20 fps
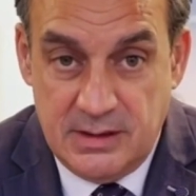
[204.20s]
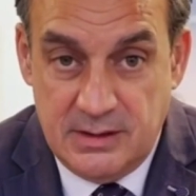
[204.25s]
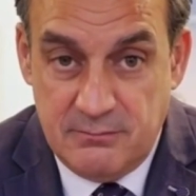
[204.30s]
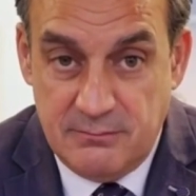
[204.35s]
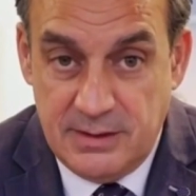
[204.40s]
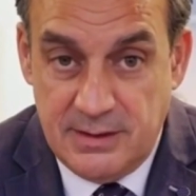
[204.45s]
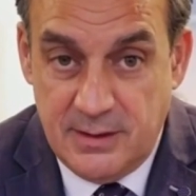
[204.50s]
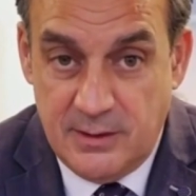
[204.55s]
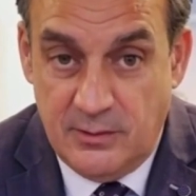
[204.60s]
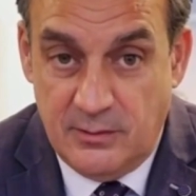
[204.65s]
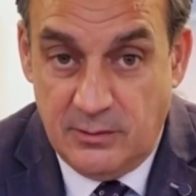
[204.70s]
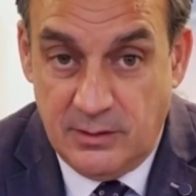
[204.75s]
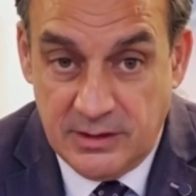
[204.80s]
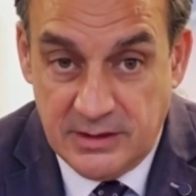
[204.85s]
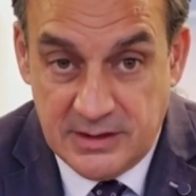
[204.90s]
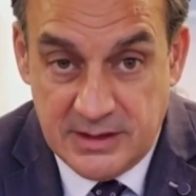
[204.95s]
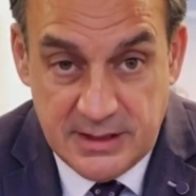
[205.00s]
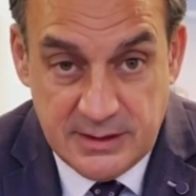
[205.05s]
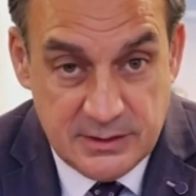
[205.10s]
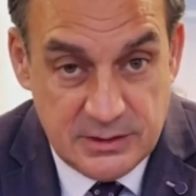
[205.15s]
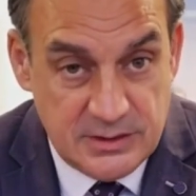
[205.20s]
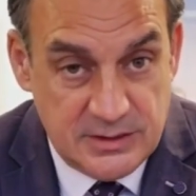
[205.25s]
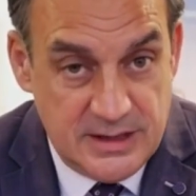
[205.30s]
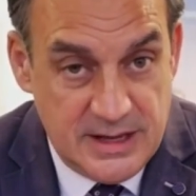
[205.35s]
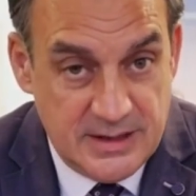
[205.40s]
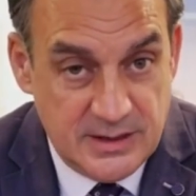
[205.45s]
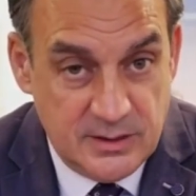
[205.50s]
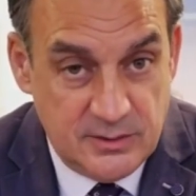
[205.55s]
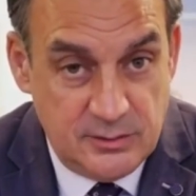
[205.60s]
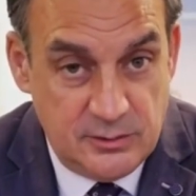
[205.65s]
Vale is in a
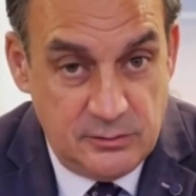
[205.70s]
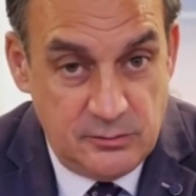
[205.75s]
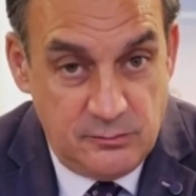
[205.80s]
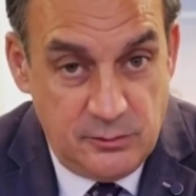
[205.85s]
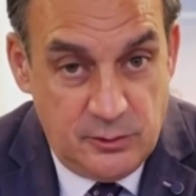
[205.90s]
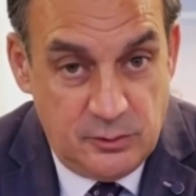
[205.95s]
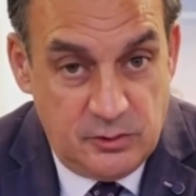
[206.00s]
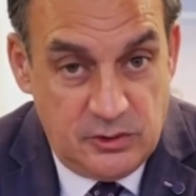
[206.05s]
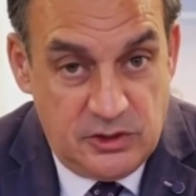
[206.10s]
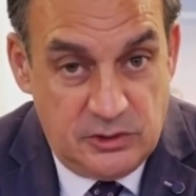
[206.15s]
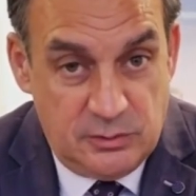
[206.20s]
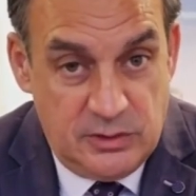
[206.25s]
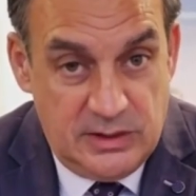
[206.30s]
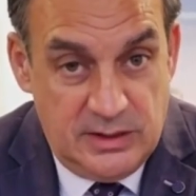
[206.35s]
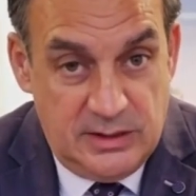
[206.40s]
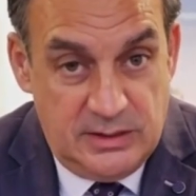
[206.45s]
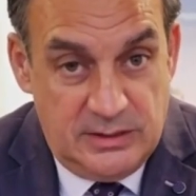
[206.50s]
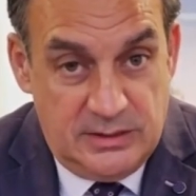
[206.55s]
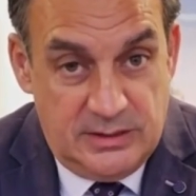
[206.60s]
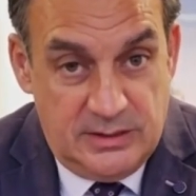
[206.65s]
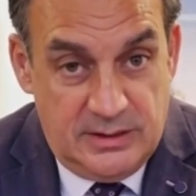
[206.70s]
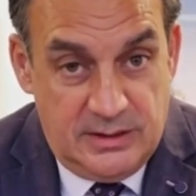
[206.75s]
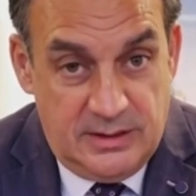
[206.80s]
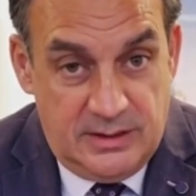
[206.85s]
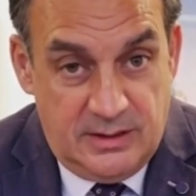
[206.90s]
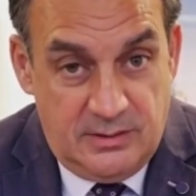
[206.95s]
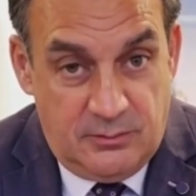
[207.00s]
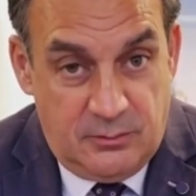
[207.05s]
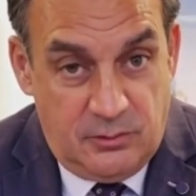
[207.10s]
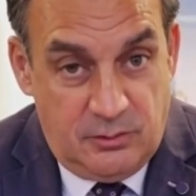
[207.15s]
secular growth space,
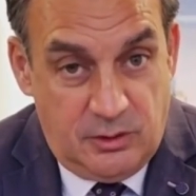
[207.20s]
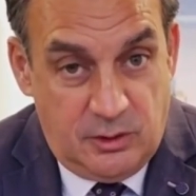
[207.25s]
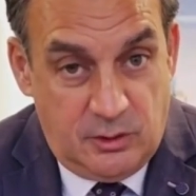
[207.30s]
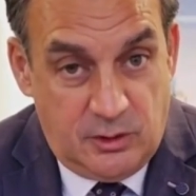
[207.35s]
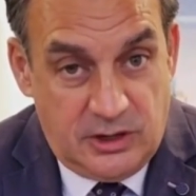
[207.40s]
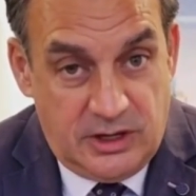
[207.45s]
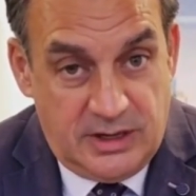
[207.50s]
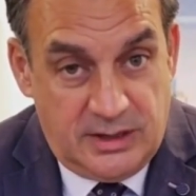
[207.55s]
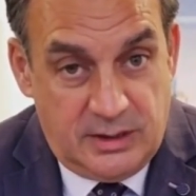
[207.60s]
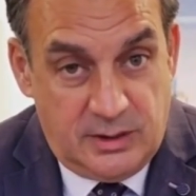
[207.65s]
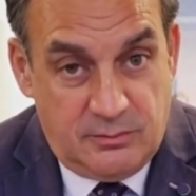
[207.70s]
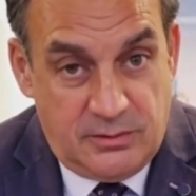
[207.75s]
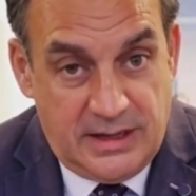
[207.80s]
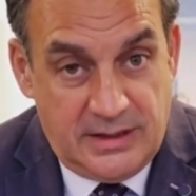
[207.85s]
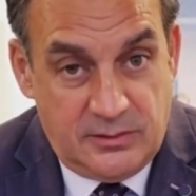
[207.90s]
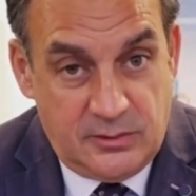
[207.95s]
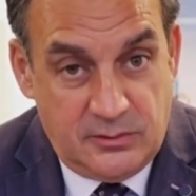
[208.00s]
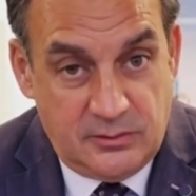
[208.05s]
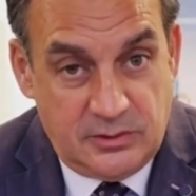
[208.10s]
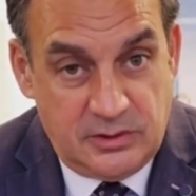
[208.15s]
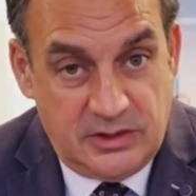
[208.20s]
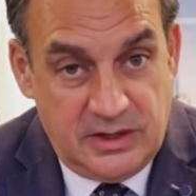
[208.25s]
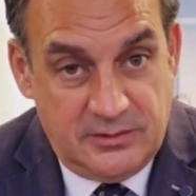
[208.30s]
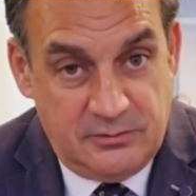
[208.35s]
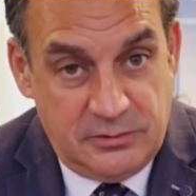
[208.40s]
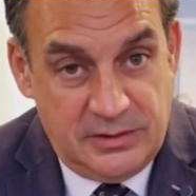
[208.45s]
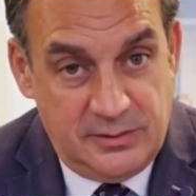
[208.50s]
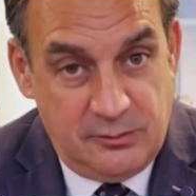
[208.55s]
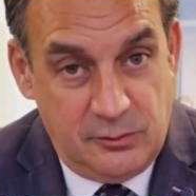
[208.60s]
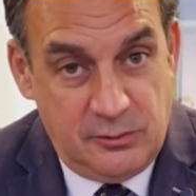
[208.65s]
producing the metals
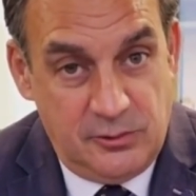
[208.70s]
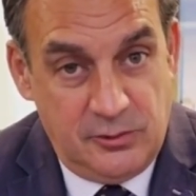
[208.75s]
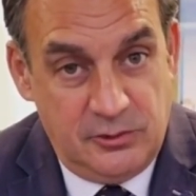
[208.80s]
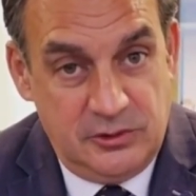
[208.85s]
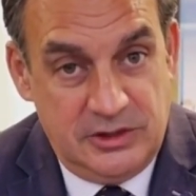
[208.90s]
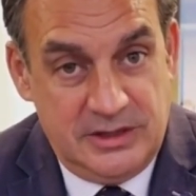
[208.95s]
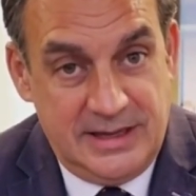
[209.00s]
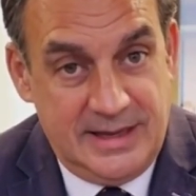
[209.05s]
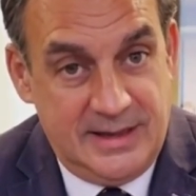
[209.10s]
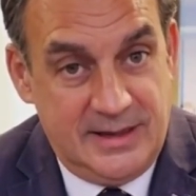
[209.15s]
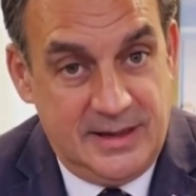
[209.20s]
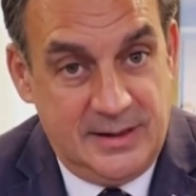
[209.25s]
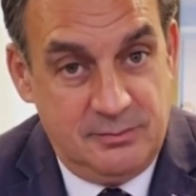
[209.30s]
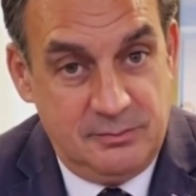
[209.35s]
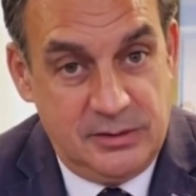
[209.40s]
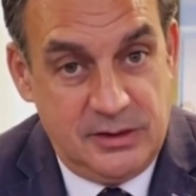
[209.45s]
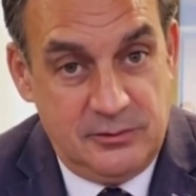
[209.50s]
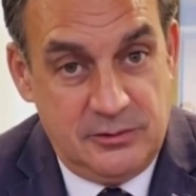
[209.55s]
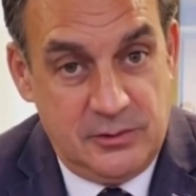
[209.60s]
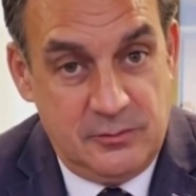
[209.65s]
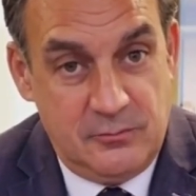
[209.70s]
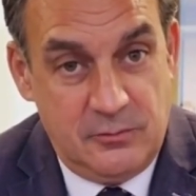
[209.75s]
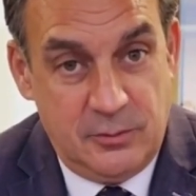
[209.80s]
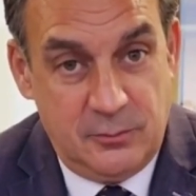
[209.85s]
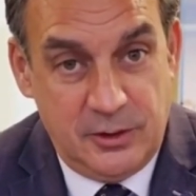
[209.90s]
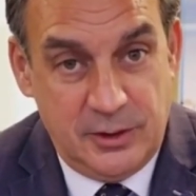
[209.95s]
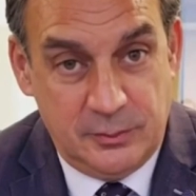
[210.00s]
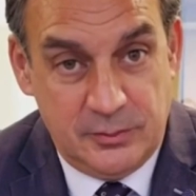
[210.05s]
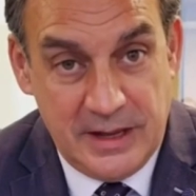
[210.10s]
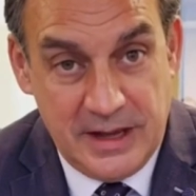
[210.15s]
and minerals needed by the
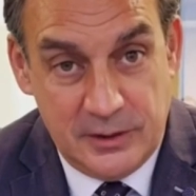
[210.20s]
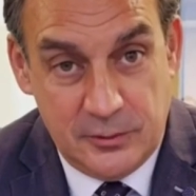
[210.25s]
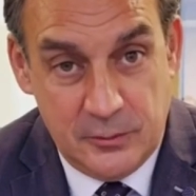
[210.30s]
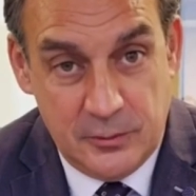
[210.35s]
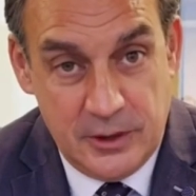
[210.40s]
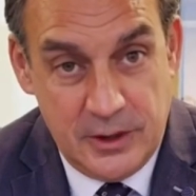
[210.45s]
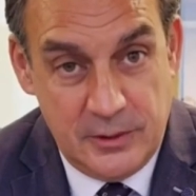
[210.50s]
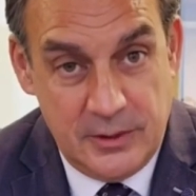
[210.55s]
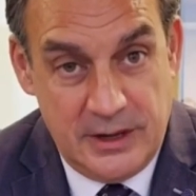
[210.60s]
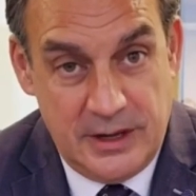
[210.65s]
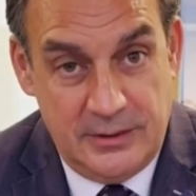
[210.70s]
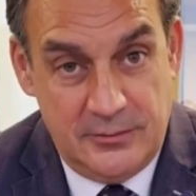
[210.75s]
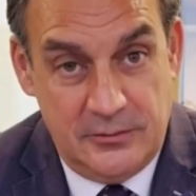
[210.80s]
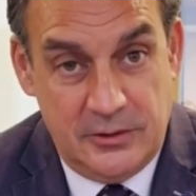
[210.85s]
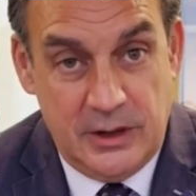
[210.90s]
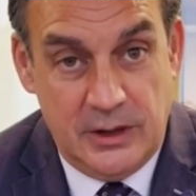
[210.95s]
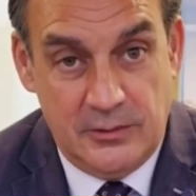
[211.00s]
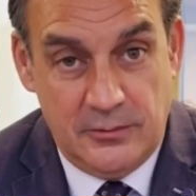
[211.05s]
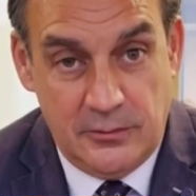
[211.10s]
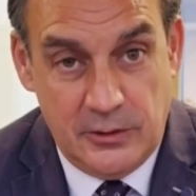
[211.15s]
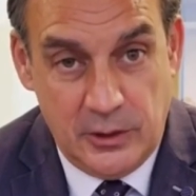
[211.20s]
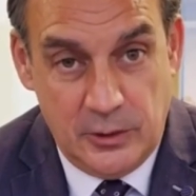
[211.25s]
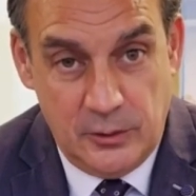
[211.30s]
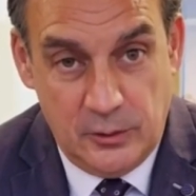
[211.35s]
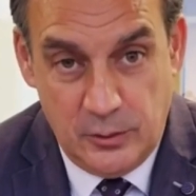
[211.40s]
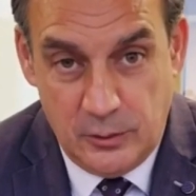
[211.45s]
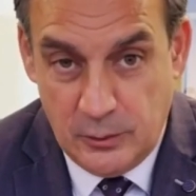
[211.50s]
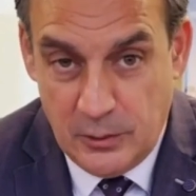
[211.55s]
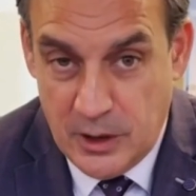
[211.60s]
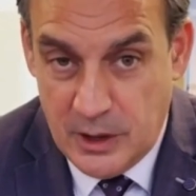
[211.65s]
growing battery EV
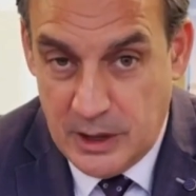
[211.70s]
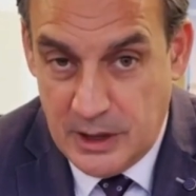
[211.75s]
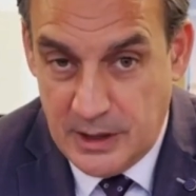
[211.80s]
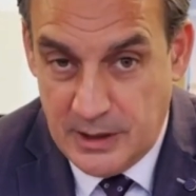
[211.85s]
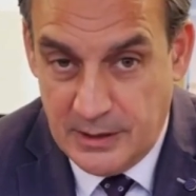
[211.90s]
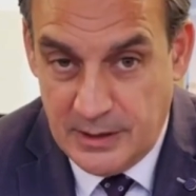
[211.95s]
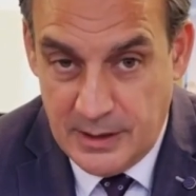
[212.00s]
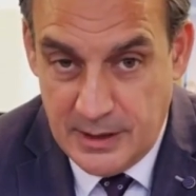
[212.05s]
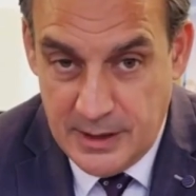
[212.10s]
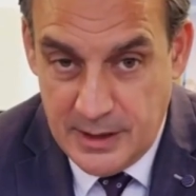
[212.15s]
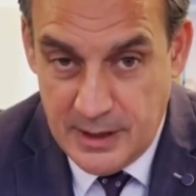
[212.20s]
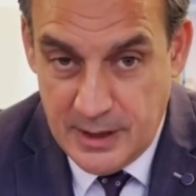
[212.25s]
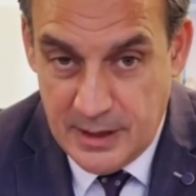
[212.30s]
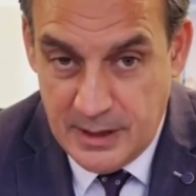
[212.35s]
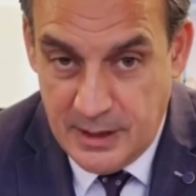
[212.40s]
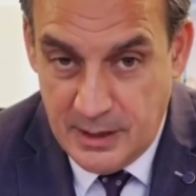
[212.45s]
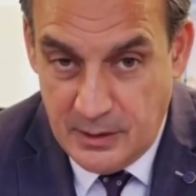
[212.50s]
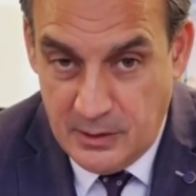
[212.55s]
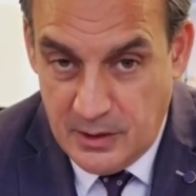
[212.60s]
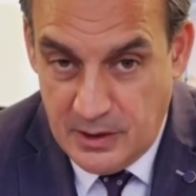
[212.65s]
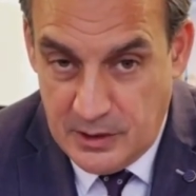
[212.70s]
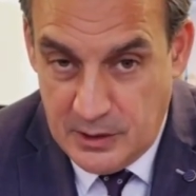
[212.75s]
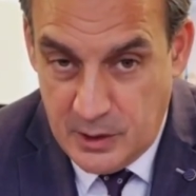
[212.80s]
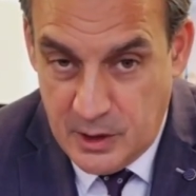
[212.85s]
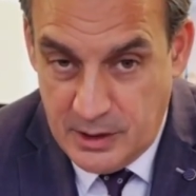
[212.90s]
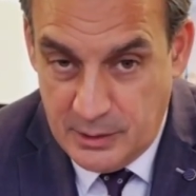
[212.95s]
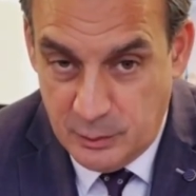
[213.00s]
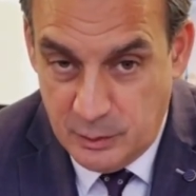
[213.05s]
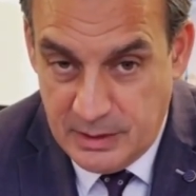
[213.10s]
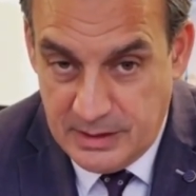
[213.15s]
vehicle market. The
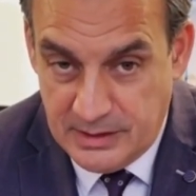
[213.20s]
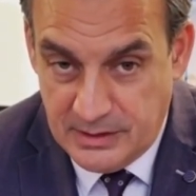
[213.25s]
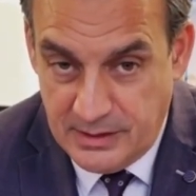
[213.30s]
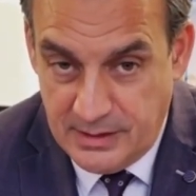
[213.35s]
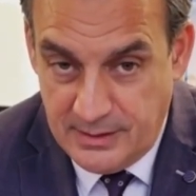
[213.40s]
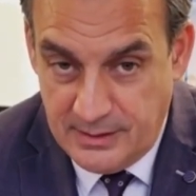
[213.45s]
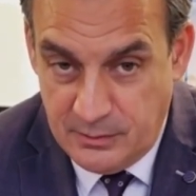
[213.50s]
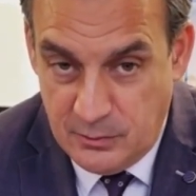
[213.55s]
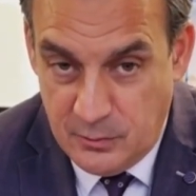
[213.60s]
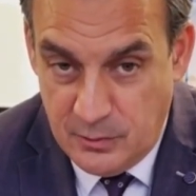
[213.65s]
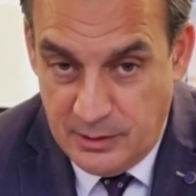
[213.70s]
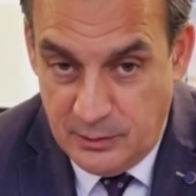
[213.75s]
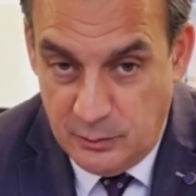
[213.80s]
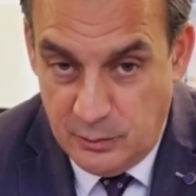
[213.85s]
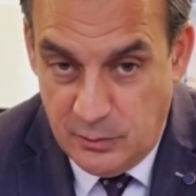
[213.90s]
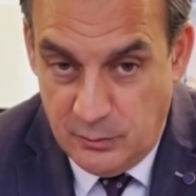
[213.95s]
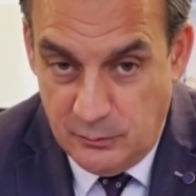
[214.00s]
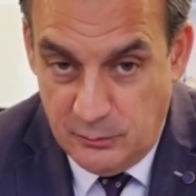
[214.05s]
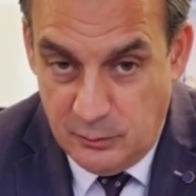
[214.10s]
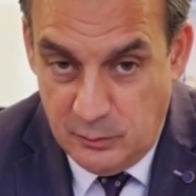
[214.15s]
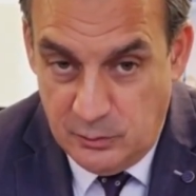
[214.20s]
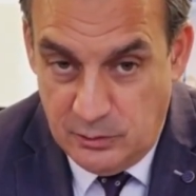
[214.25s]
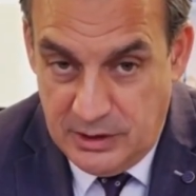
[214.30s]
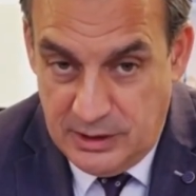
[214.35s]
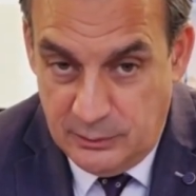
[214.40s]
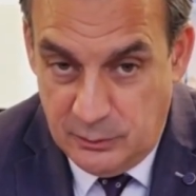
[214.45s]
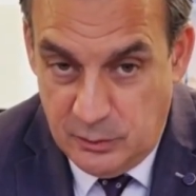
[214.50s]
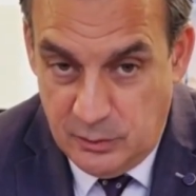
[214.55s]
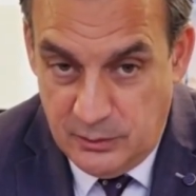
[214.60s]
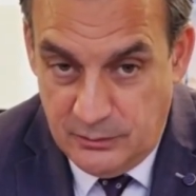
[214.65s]
stock pays an incredible
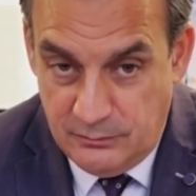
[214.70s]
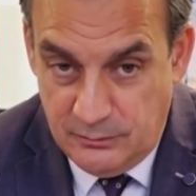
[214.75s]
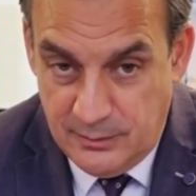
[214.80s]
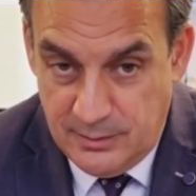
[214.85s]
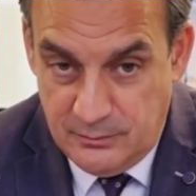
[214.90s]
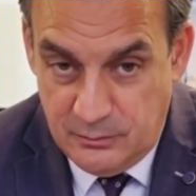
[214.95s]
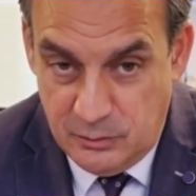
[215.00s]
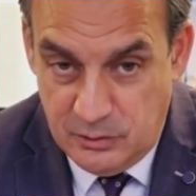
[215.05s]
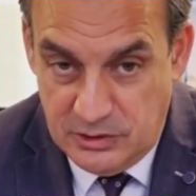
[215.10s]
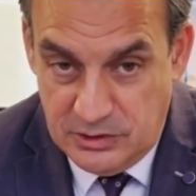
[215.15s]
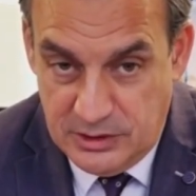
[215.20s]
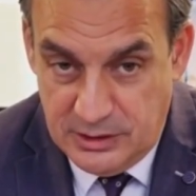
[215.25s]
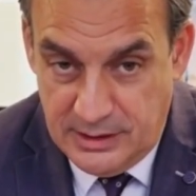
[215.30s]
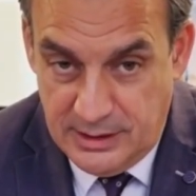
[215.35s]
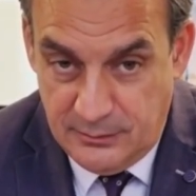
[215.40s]
14.5%